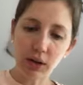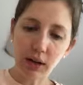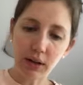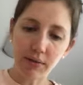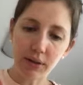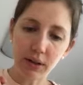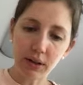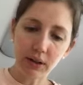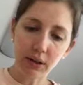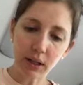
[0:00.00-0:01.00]
you how to fill in
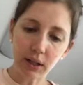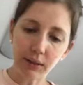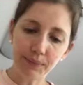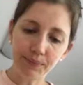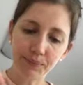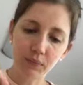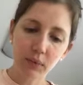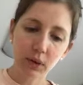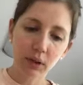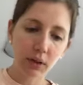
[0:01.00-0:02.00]
a second.
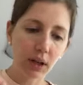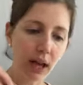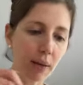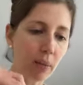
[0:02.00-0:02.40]
Okay,